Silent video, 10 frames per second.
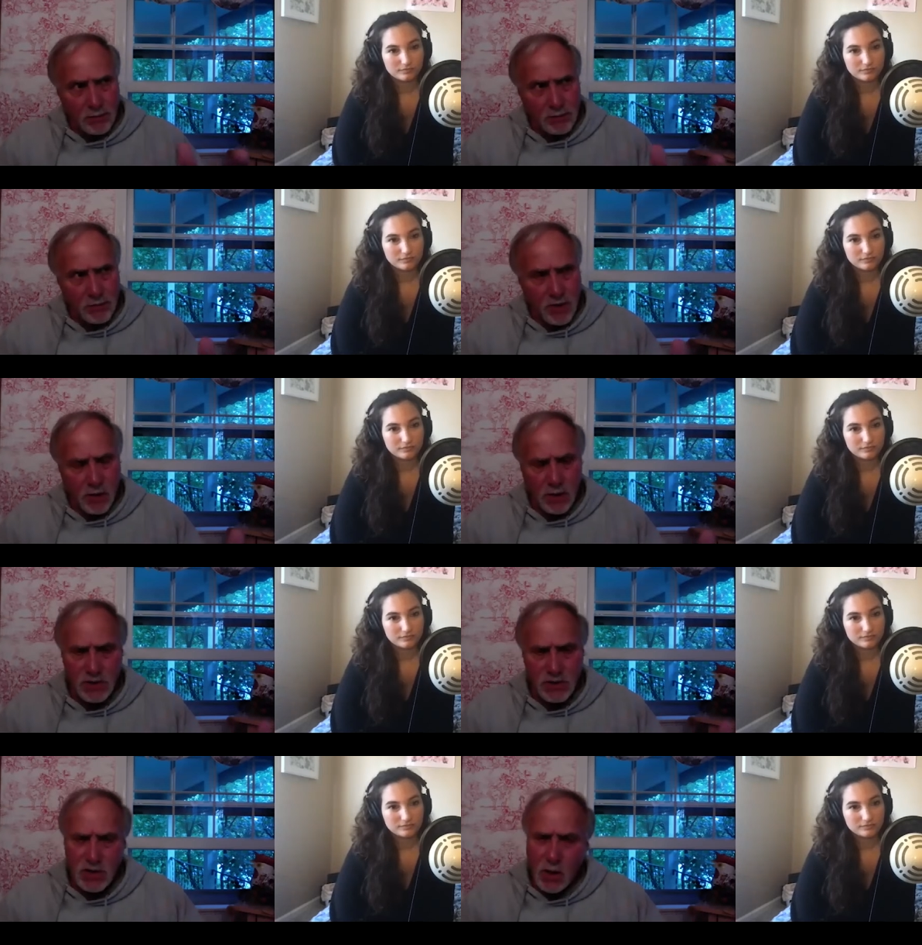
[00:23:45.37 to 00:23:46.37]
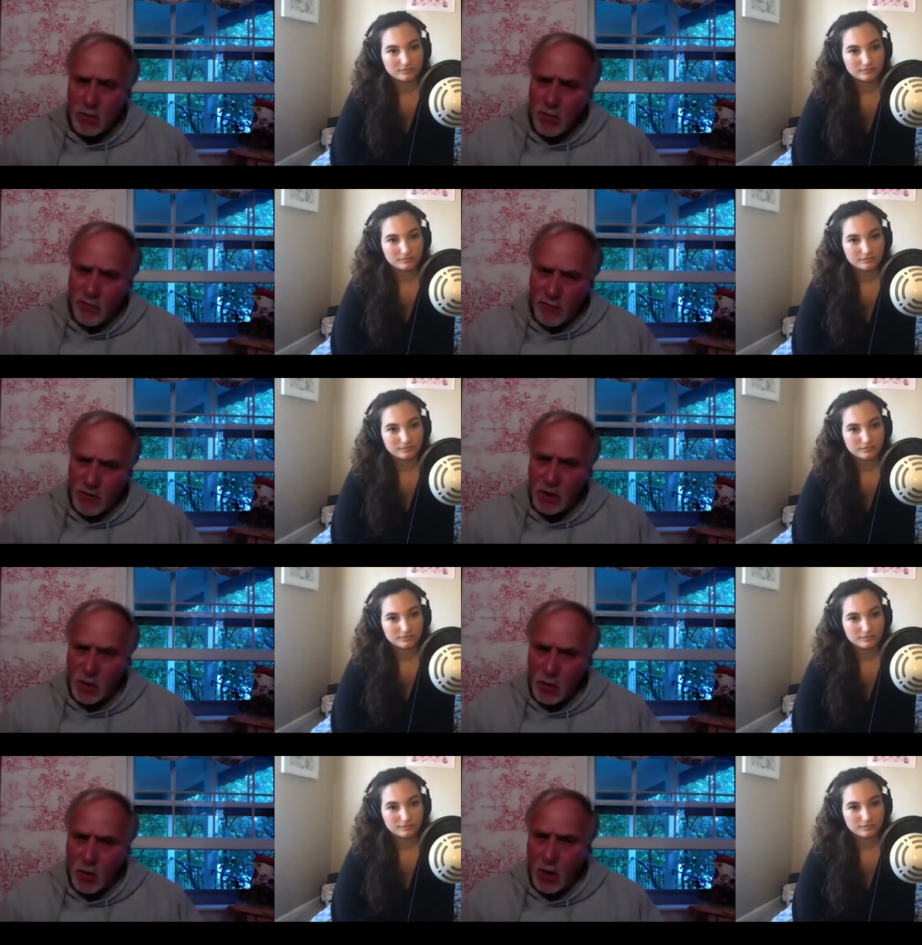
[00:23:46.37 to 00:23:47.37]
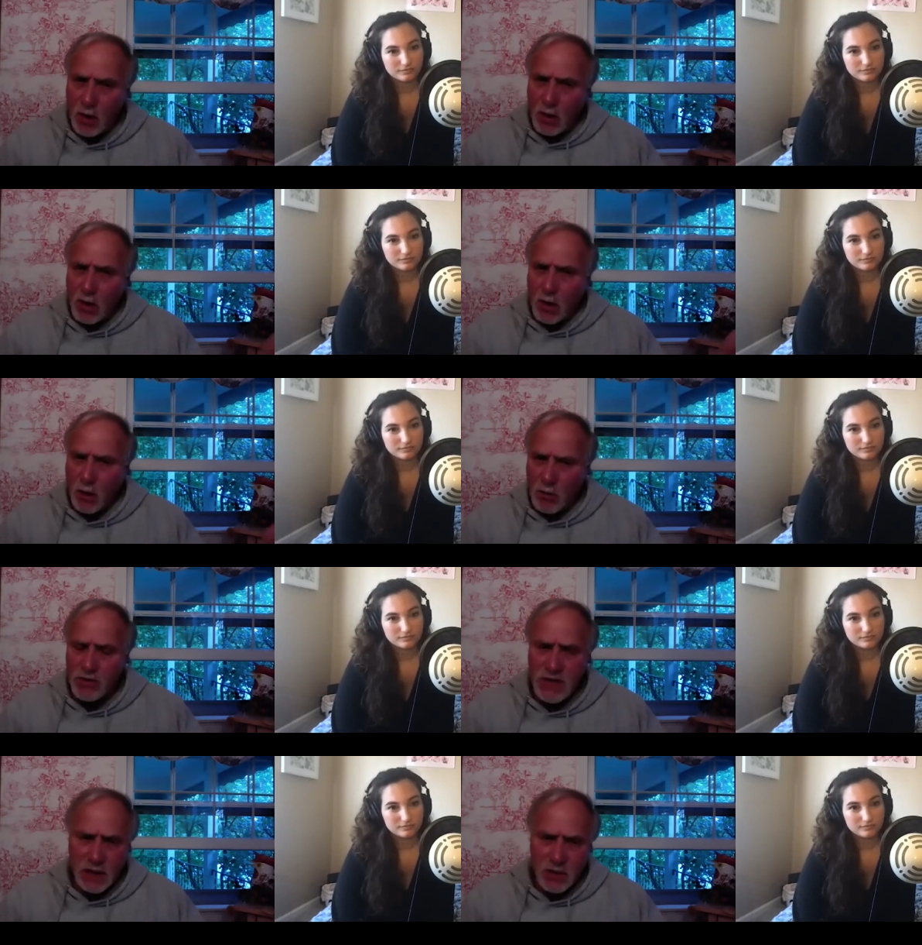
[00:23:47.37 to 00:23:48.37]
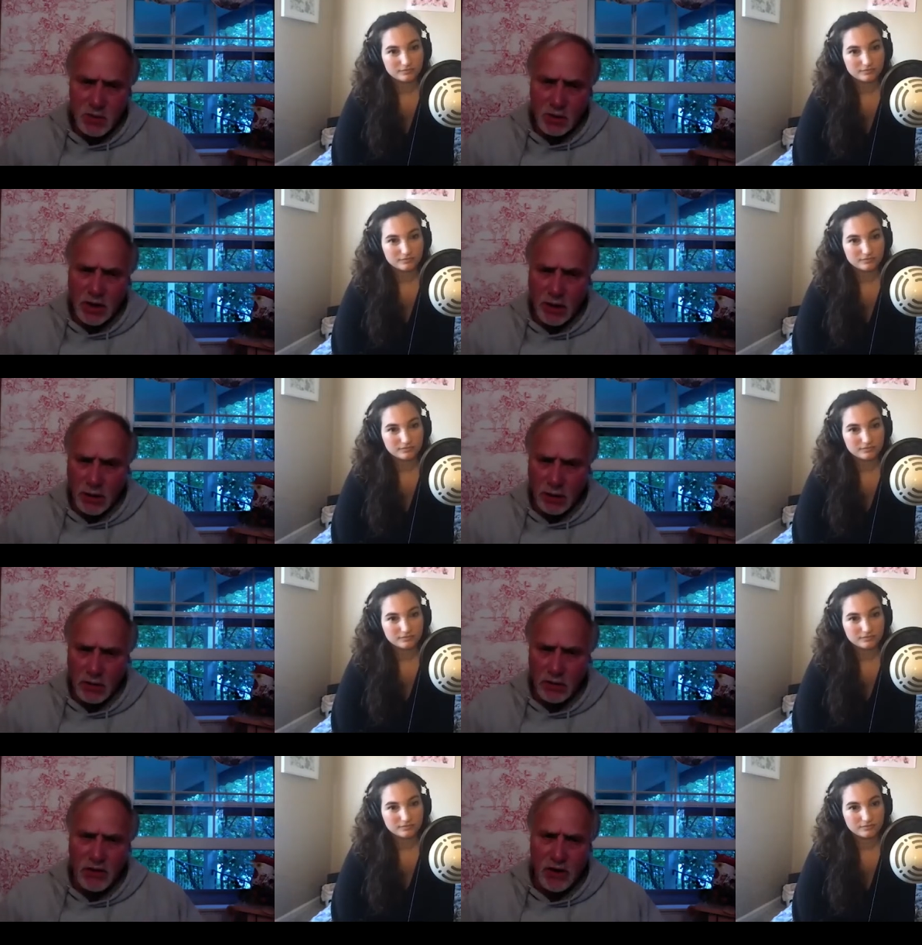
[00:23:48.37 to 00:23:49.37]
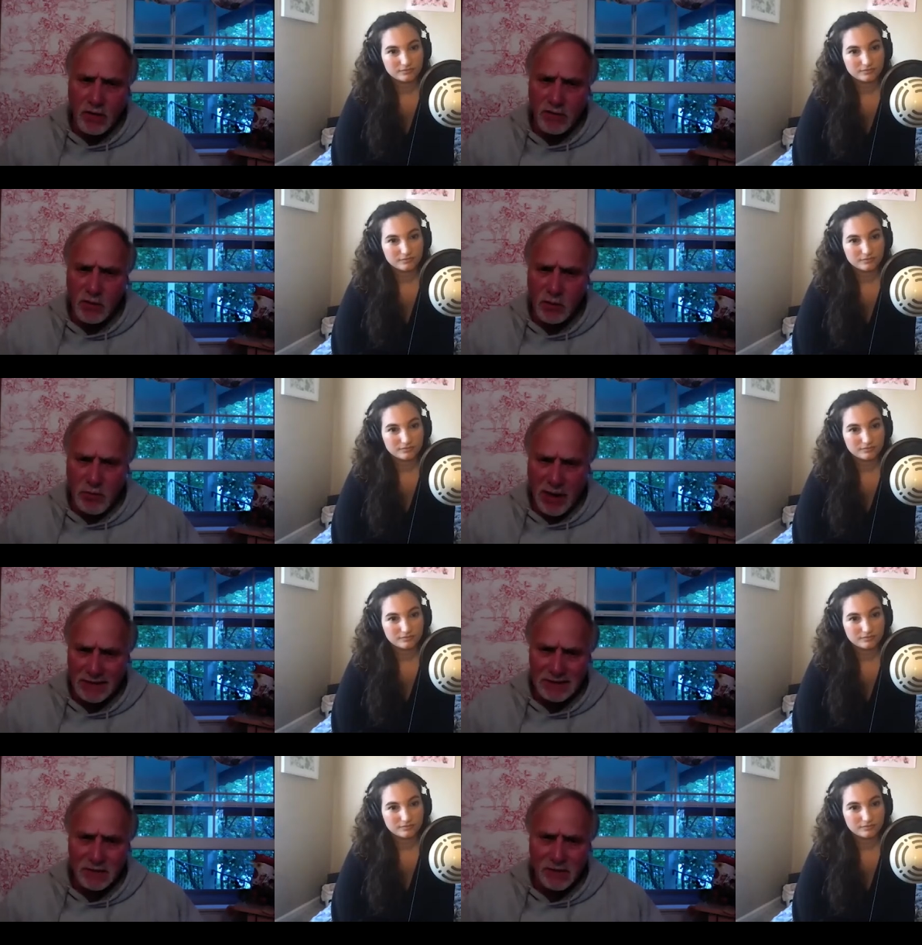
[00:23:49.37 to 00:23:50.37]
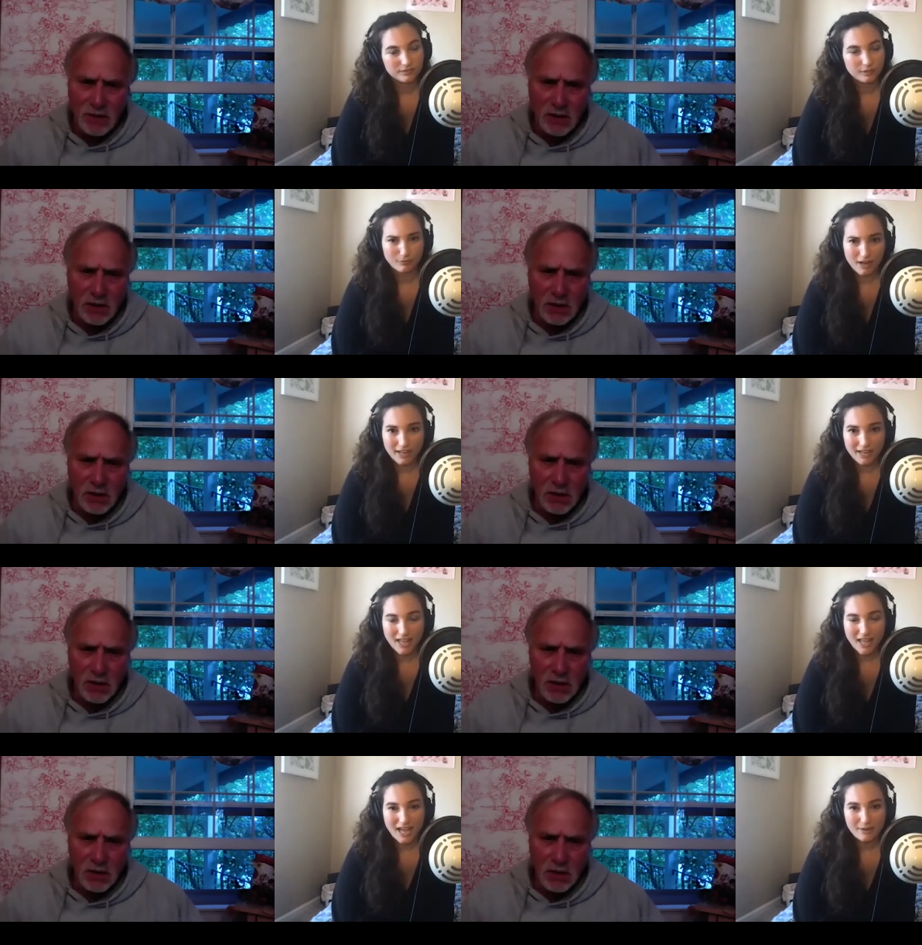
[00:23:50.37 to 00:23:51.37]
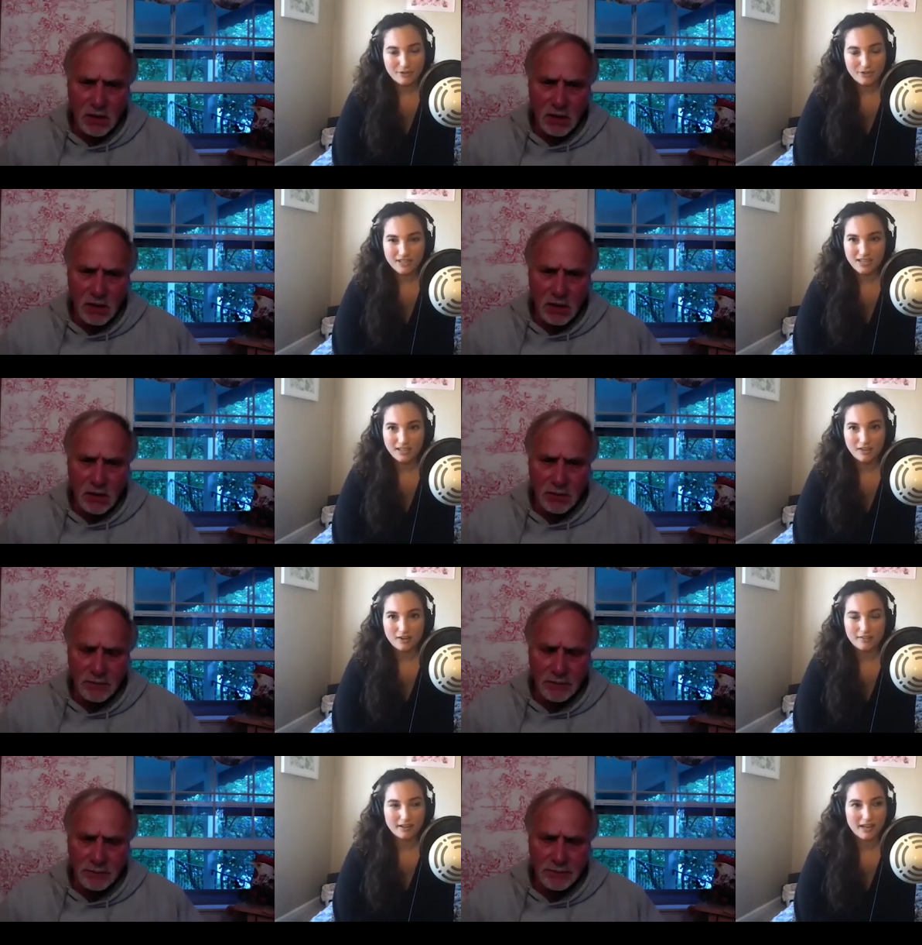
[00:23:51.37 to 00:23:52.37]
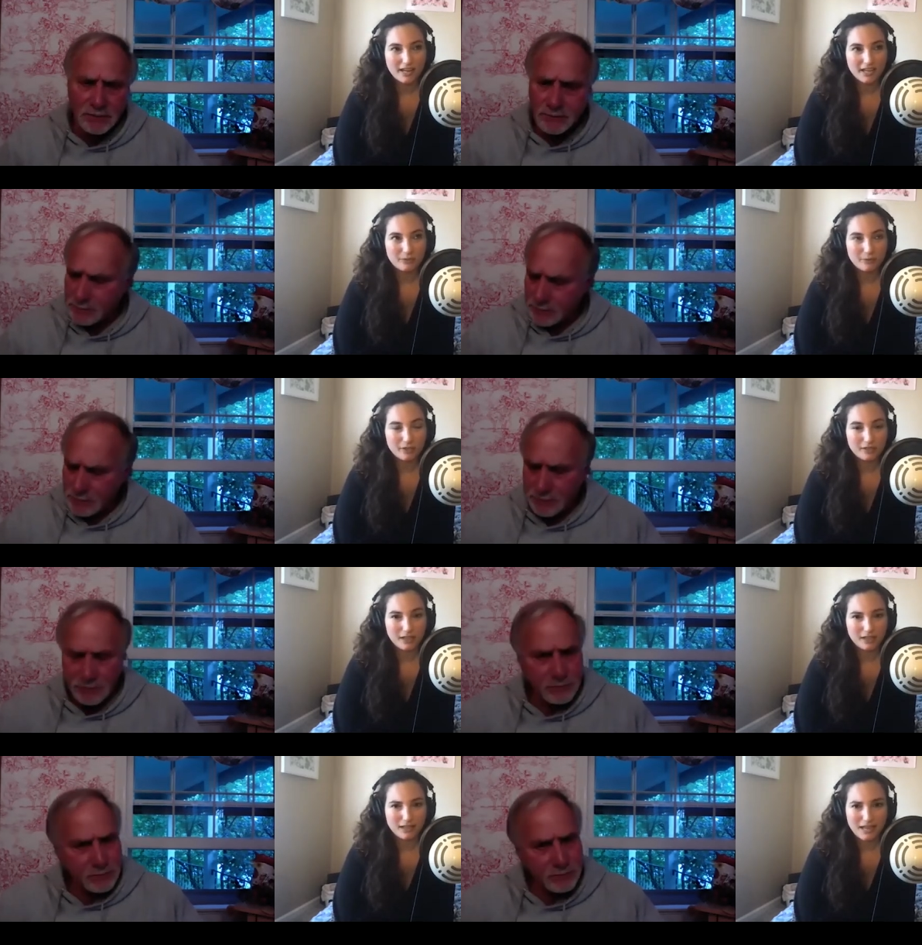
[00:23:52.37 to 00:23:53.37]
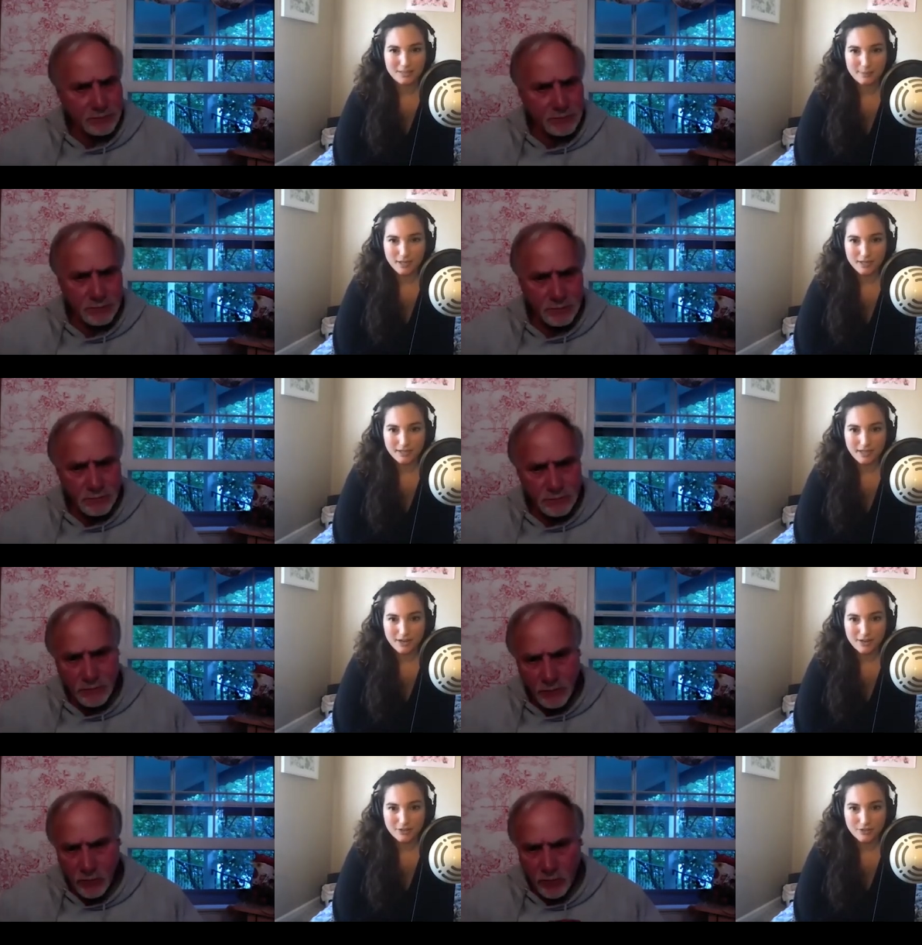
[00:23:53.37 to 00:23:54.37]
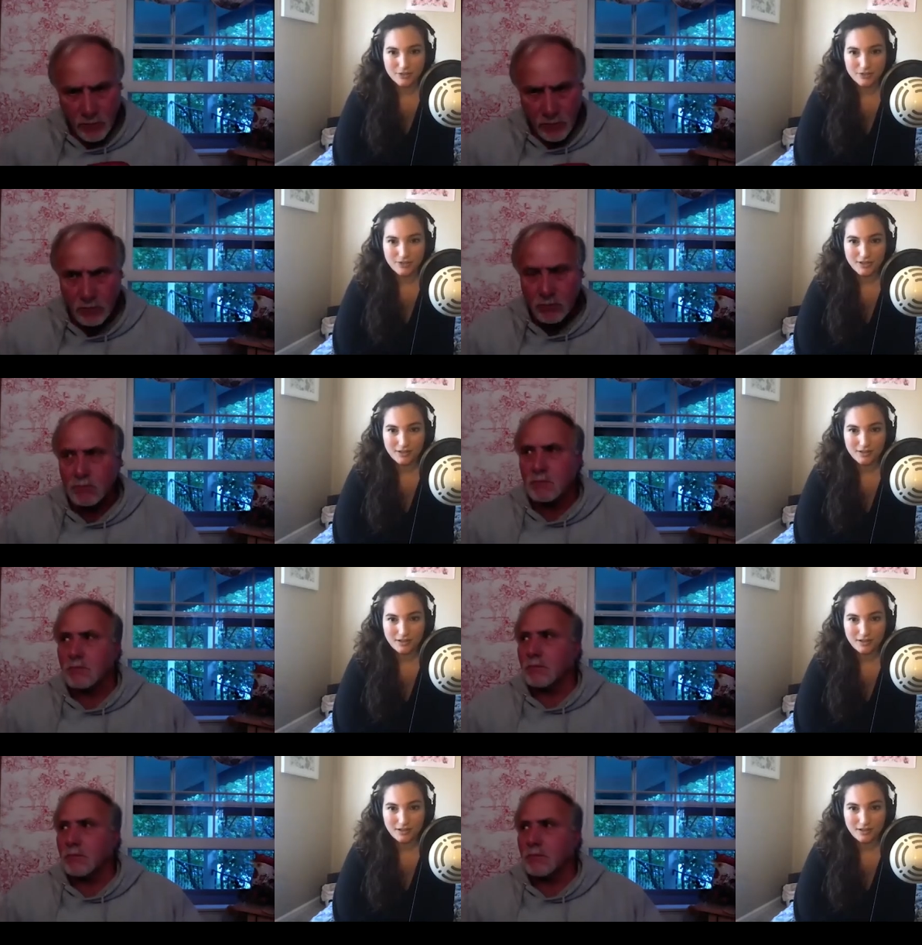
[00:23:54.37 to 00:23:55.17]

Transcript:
Speaker 1: there are so few homosexual characters that are viewed
Speaker 2: positively. Right. I was just thinking, like, are there any really like lesbian characters in his